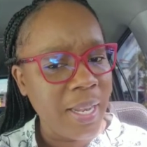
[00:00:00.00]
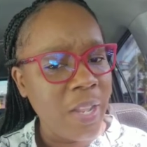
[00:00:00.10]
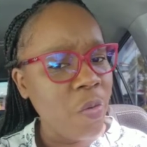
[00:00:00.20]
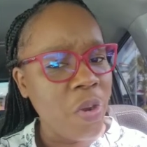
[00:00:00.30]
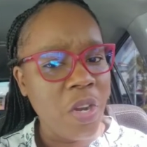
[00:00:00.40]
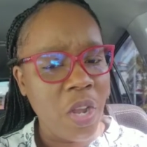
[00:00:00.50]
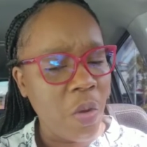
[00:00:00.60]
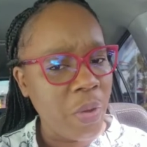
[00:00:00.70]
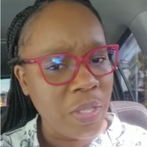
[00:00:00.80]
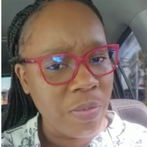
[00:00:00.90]
then we're
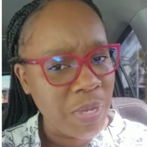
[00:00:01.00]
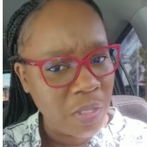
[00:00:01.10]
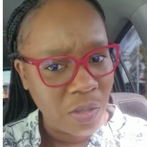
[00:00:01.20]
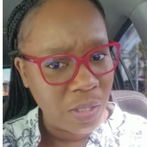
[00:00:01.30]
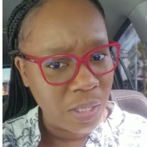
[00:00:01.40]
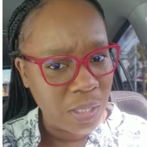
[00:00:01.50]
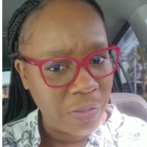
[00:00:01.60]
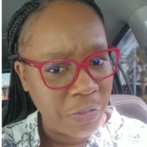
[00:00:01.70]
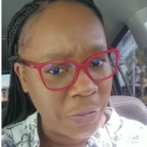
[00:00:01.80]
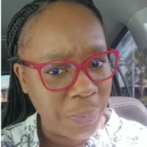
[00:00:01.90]
not going to be
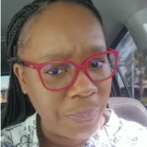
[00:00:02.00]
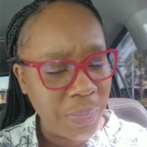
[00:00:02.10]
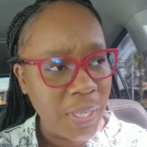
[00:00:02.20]
successful.